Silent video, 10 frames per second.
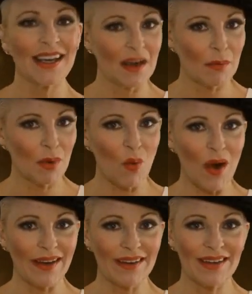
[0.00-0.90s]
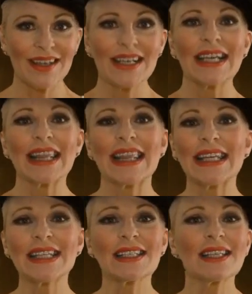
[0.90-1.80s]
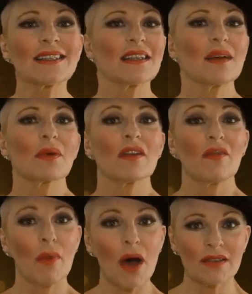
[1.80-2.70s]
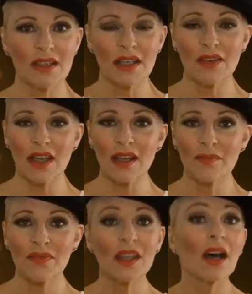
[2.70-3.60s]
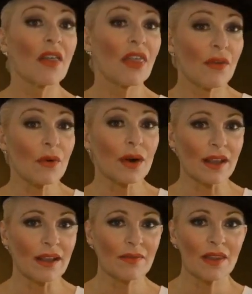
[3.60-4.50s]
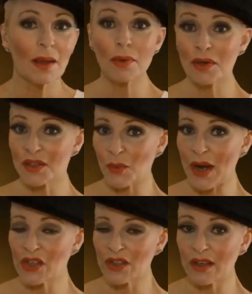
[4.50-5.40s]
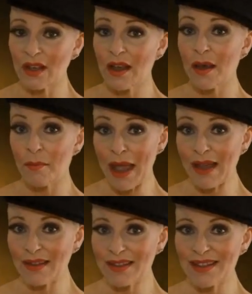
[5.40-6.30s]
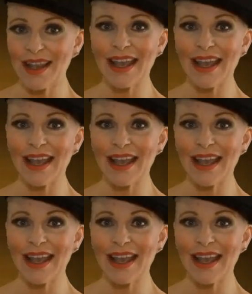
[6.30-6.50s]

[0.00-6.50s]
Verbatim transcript: And number one, this is a number of positivity, authority, persuasion, balance,